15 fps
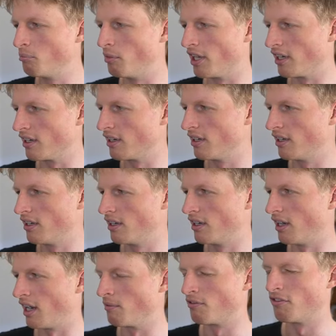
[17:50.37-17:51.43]
But
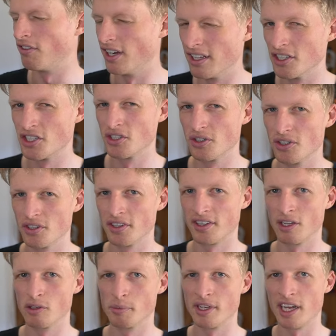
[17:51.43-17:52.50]
I'm fairly sure
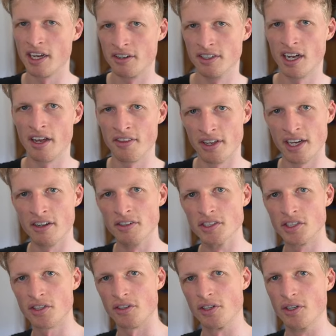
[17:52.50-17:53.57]
that there will be other
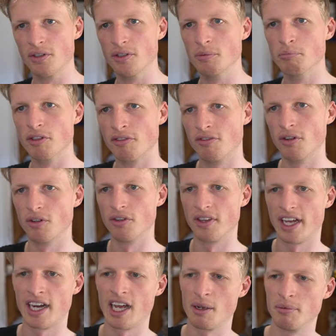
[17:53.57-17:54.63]
errors thrown before
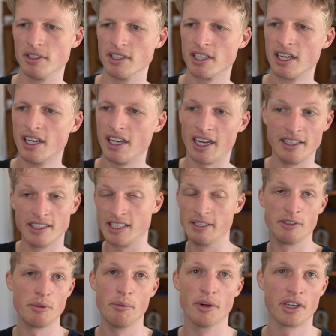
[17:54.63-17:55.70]
that happened. And this
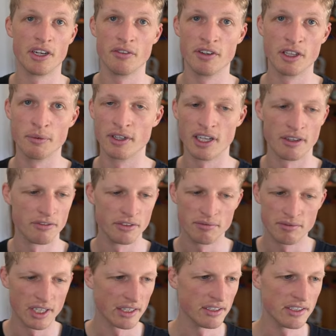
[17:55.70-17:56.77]
seems to be working really well.
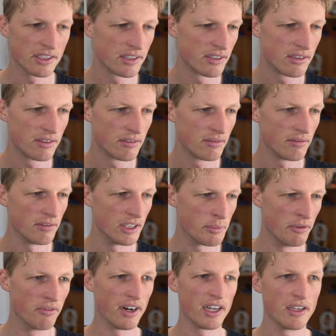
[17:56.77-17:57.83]
I've done this, it's
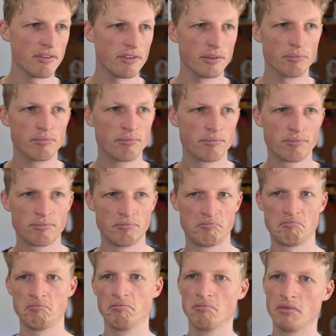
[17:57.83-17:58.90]
been running for,
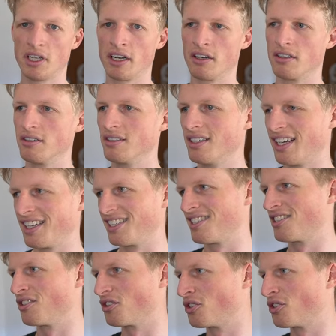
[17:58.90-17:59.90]
I don't know, I guess it's